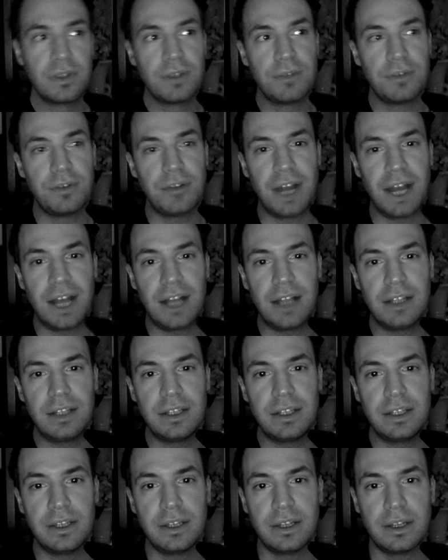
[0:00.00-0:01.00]

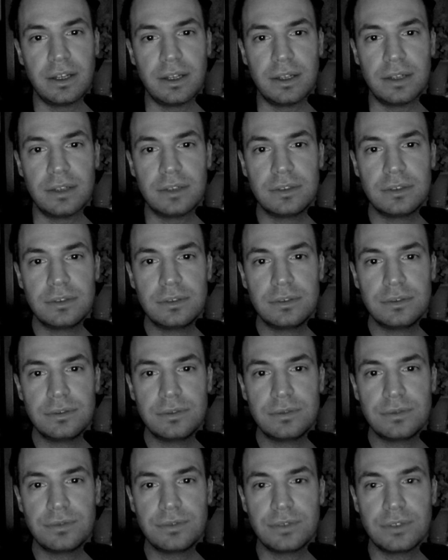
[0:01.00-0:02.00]
Reality,
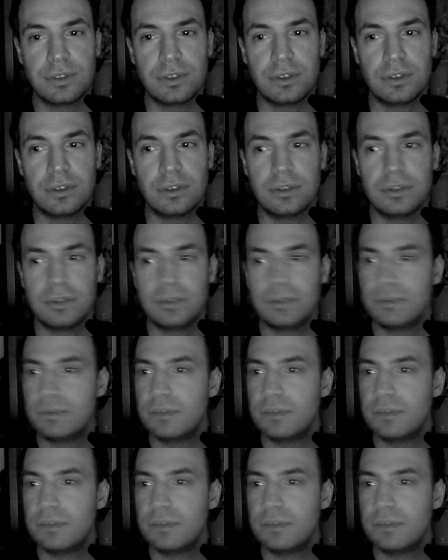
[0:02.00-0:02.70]
for